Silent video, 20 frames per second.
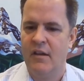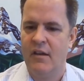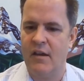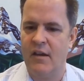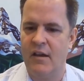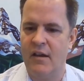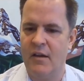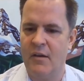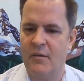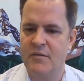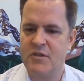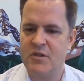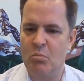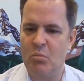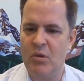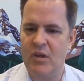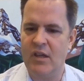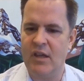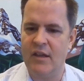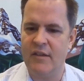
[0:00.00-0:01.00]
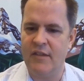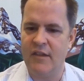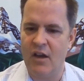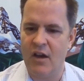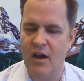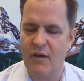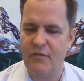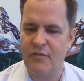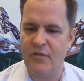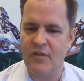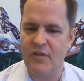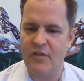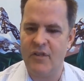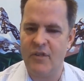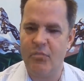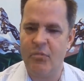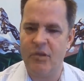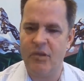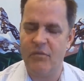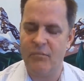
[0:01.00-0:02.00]
to be in the office,
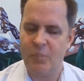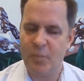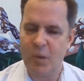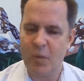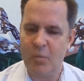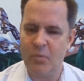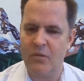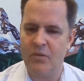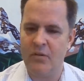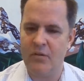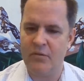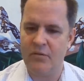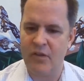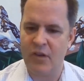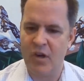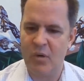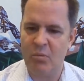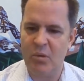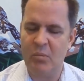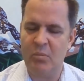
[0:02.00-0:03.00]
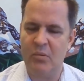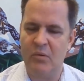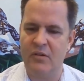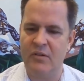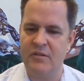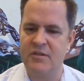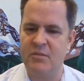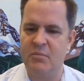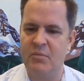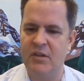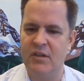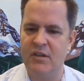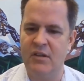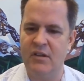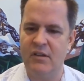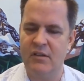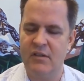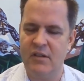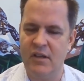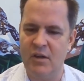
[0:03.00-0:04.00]
to be in front of people, to
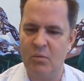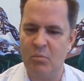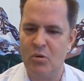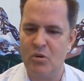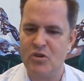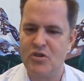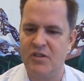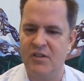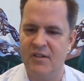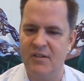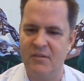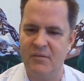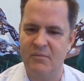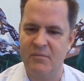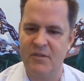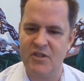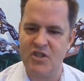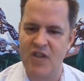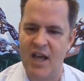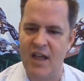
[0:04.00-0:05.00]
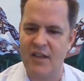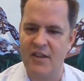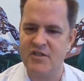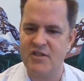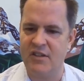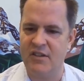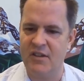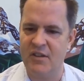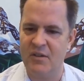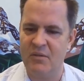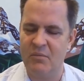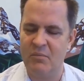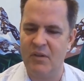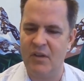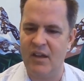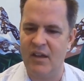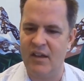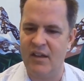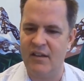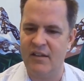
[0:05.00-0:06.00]
be, pushing them and challenging them.
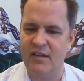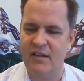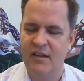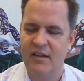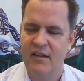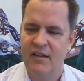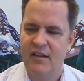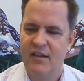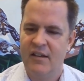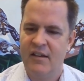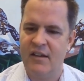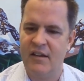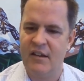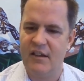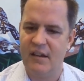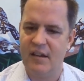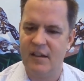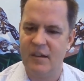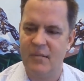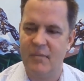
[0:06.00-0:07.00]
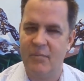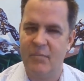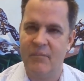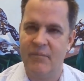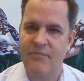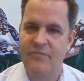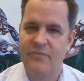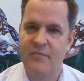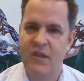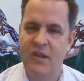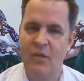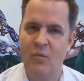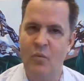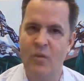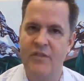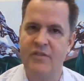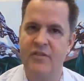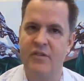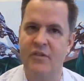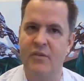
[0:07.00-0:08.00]
And
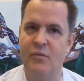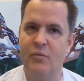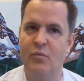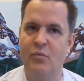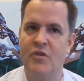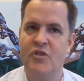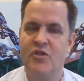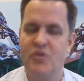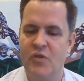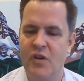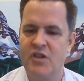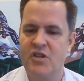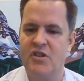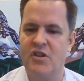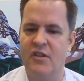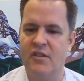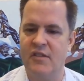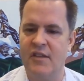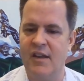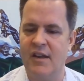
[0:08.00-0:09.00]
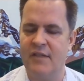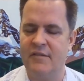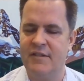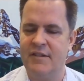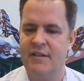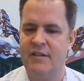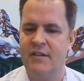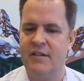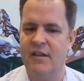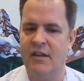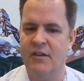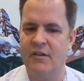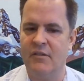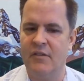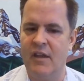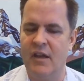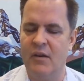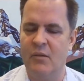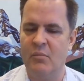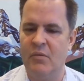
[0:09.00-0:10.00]
with the restrictions that
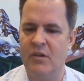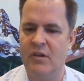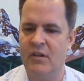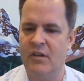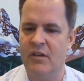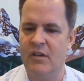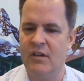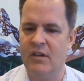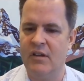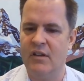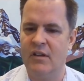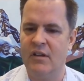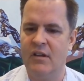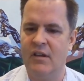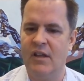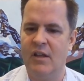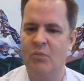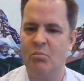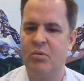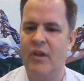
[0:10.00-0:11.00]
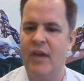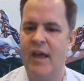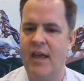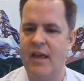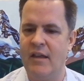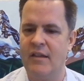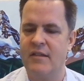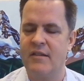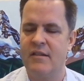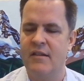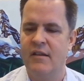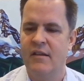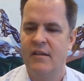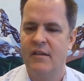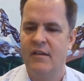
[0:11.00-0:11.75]
have been in place,